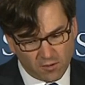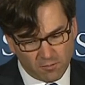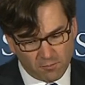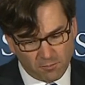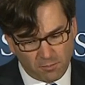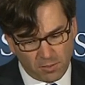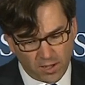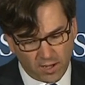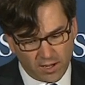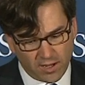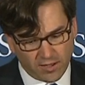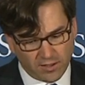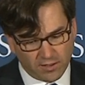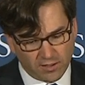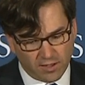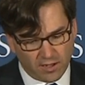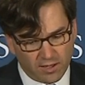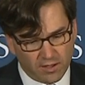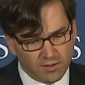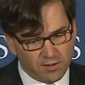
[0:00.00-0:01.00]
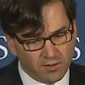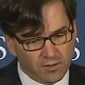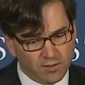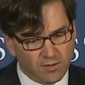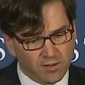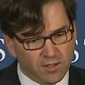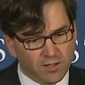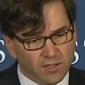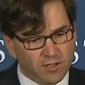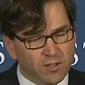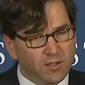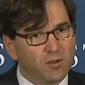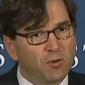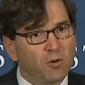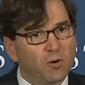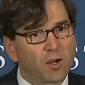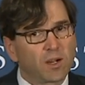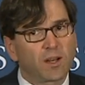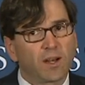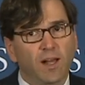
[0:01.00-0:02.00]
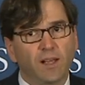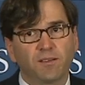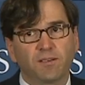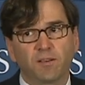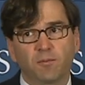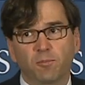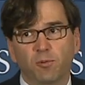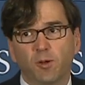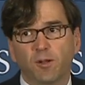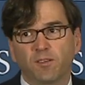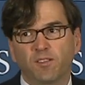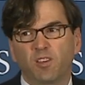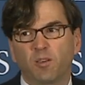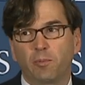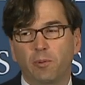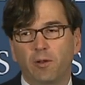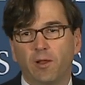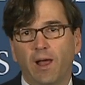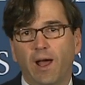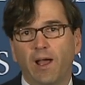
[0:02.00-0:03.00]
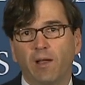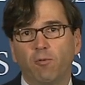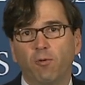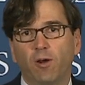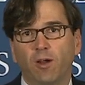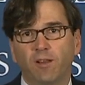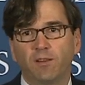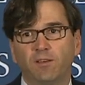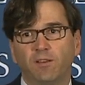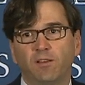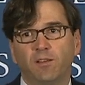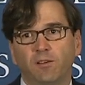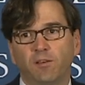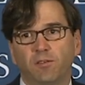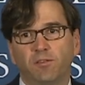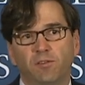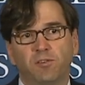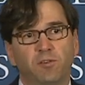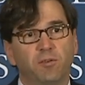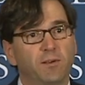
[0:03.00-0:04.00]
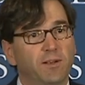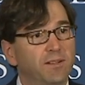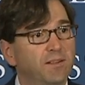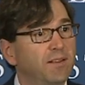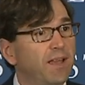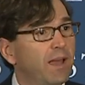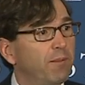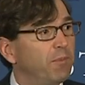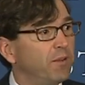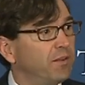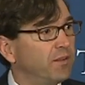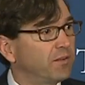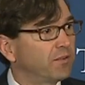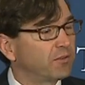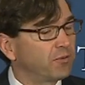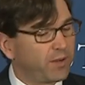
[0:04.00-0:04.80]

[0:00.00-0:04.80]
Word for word: But the organizing principle I wanted to use to examine this